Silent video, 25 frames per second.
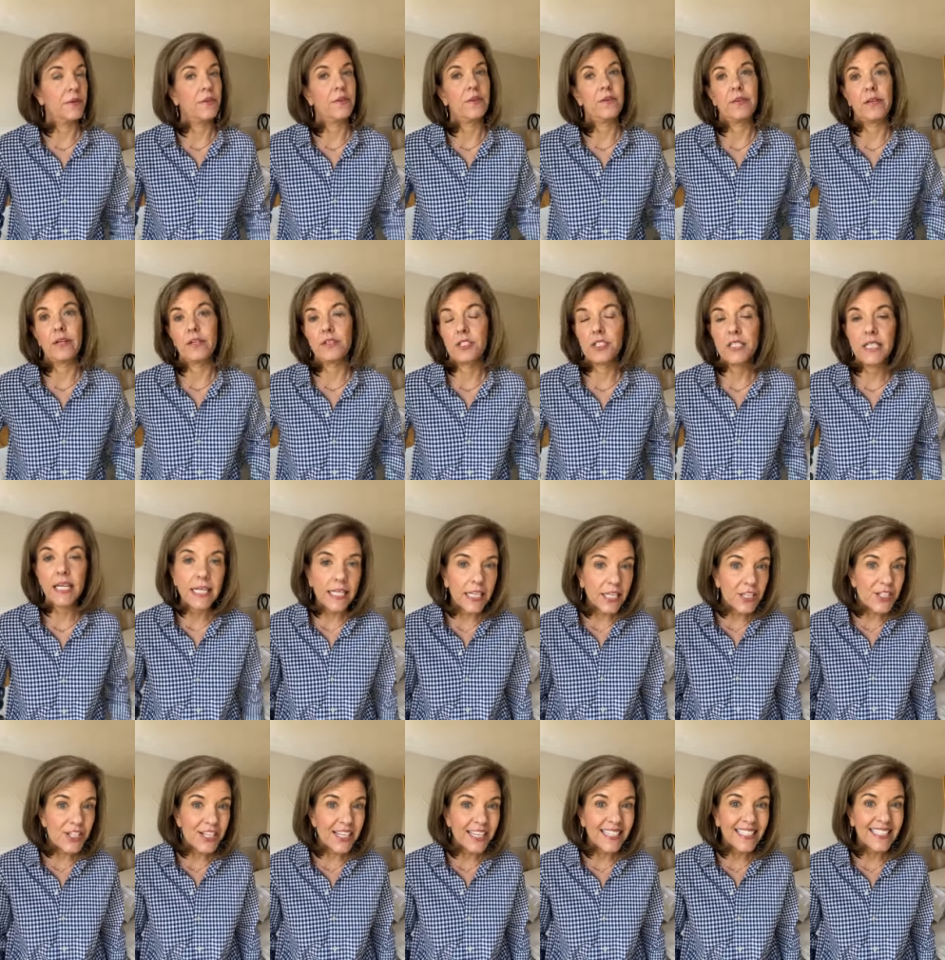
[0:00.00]
whether they're skinny
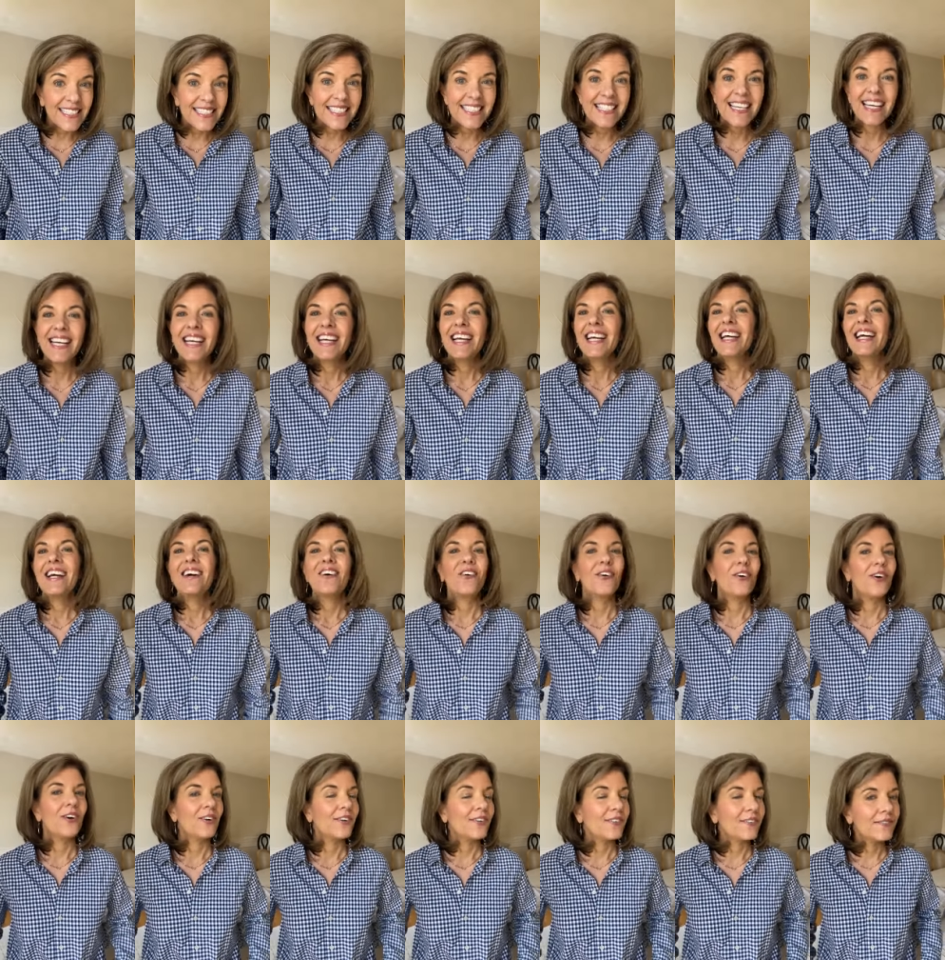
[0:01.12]
jeans
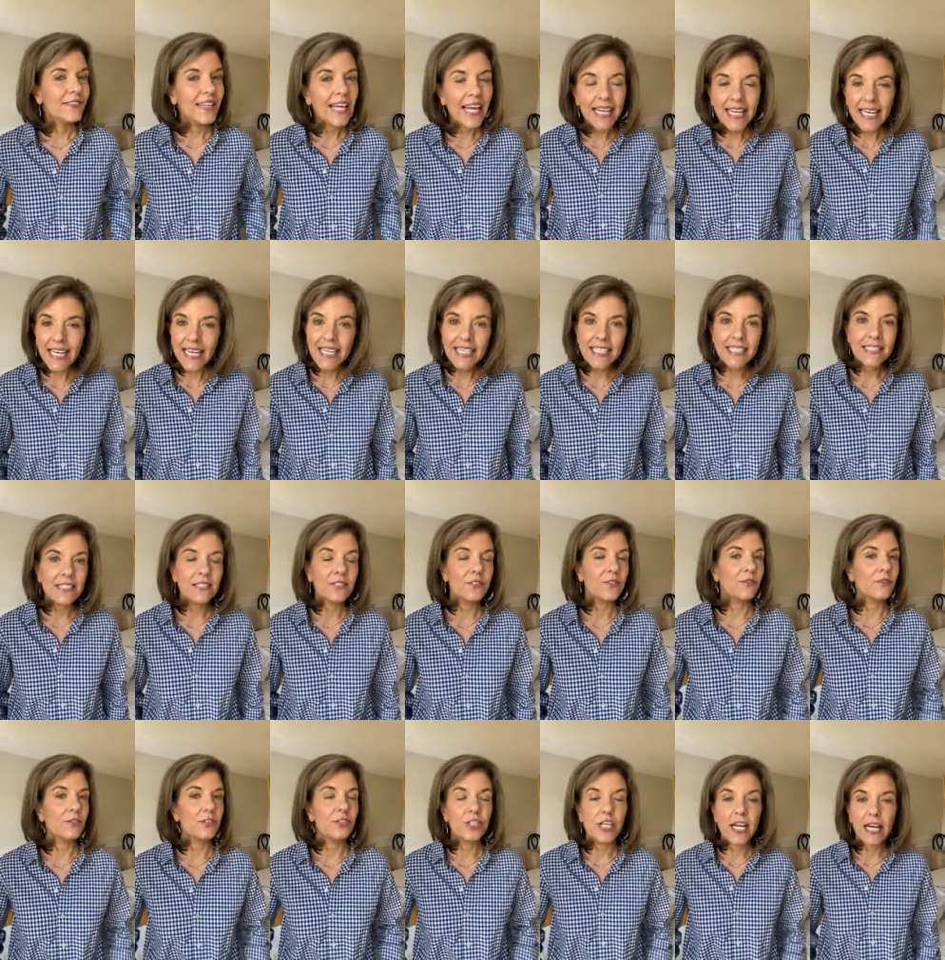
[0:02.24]
or leggings
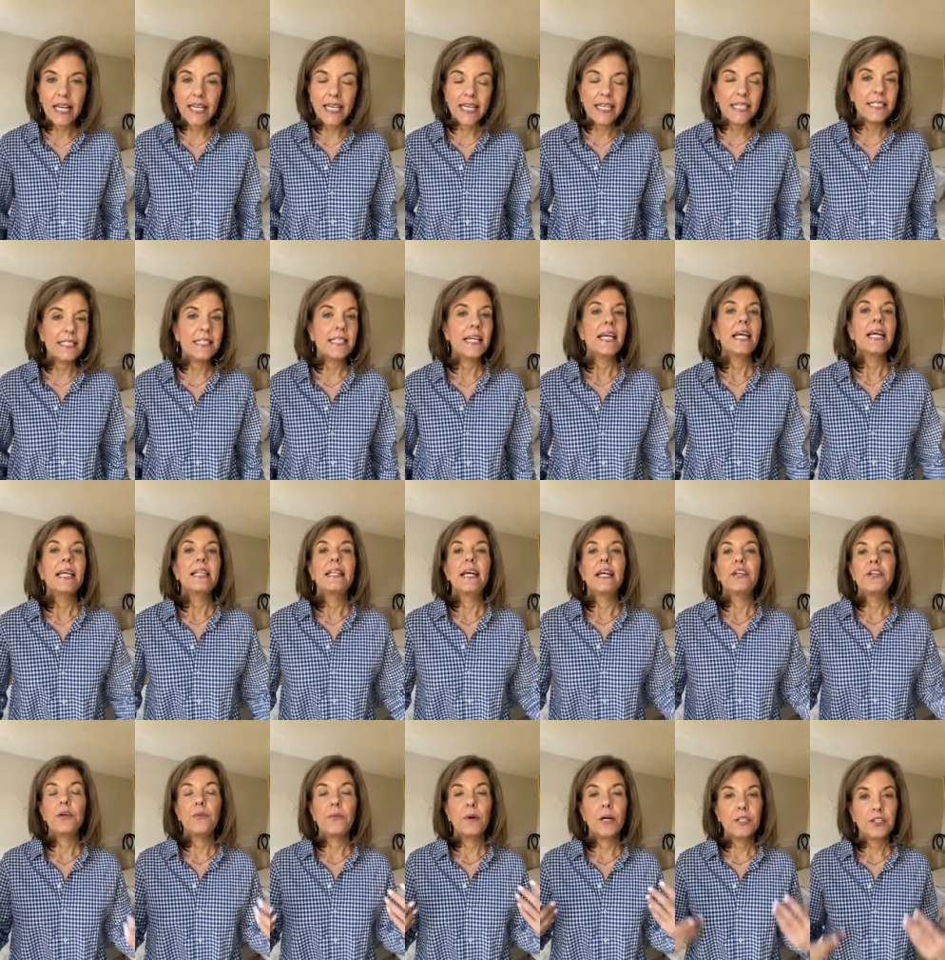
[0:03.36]
or jeggings,
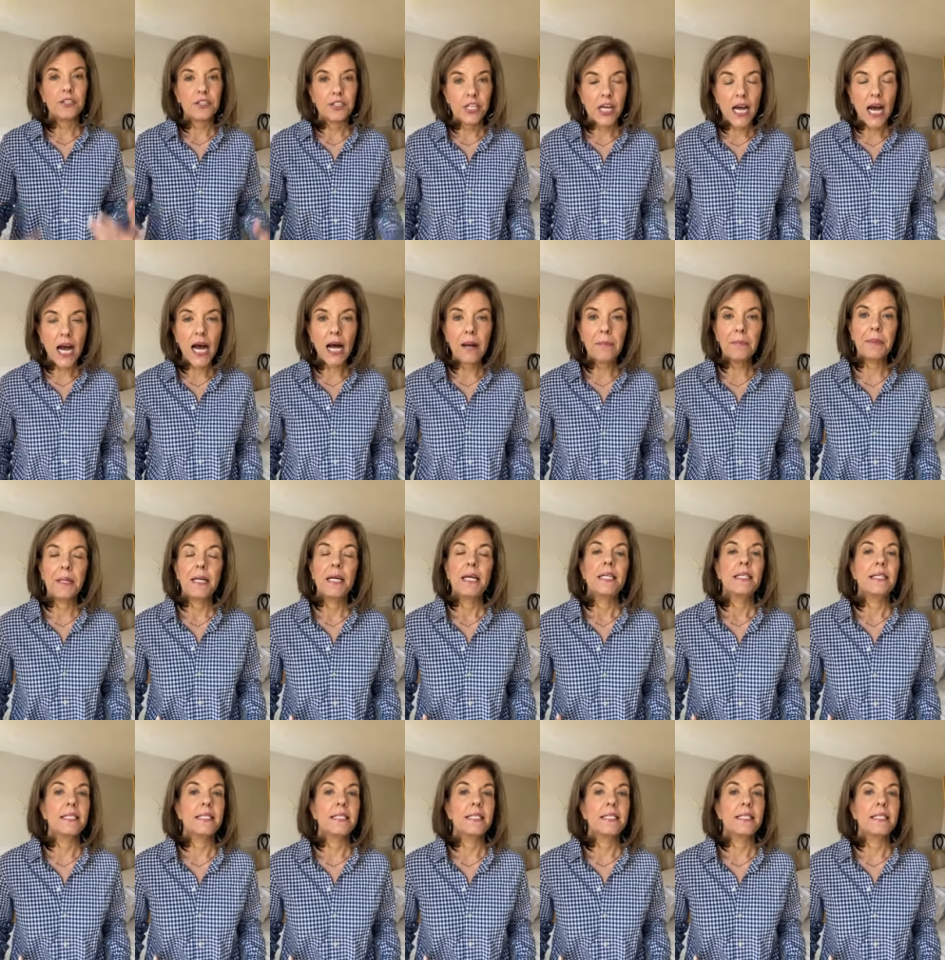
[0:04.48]
then you want your top.